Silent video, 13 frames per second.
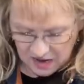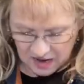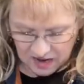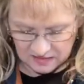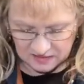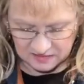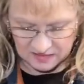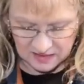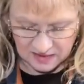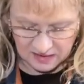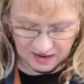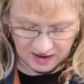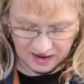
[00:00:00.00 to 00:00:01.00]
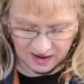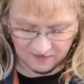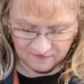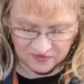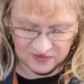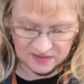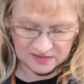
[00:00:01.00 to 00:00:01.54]
And then I
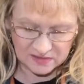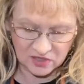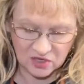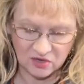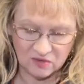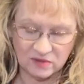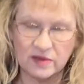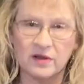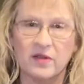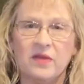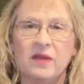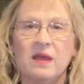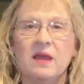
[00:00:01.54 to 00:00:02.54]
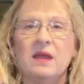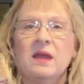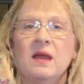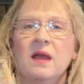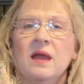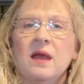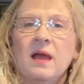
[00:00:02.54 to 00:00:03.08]
have this cute little thing.
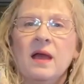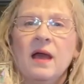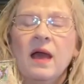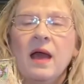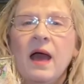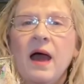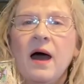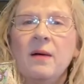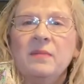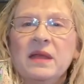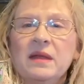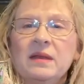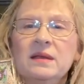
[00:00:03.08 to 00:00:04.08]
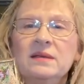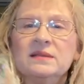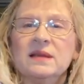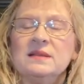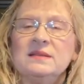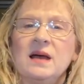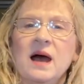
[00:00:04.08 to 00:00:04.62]
Um, it is
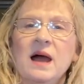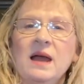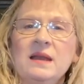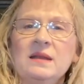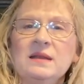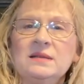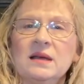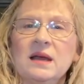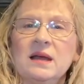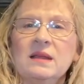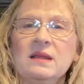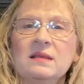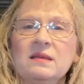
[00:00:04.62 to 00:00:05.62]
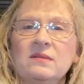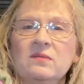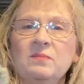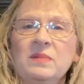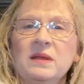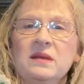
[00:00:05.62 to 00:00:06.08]
a tiny, tiny little